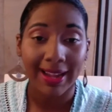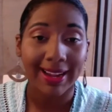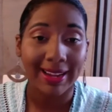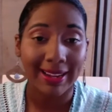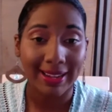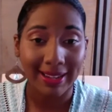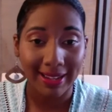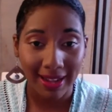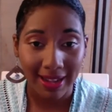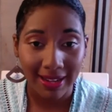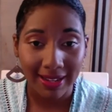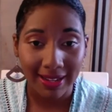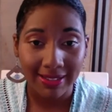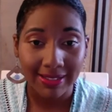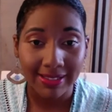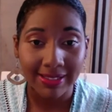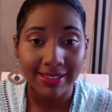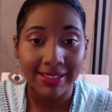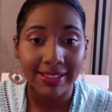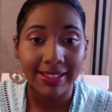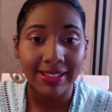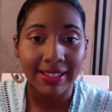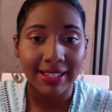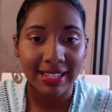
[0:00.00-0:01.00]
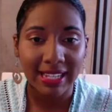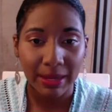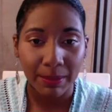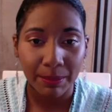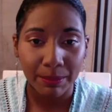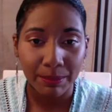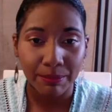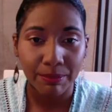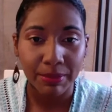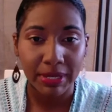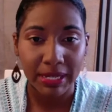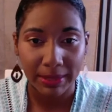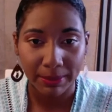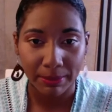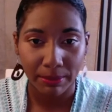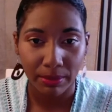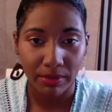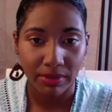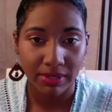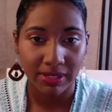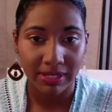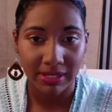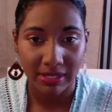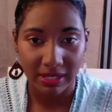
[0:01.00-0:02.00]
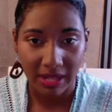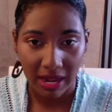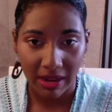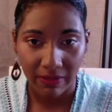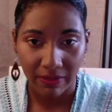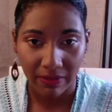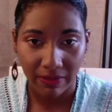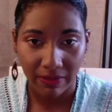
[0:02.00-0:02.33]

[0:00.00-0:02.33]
Guns keep people safe.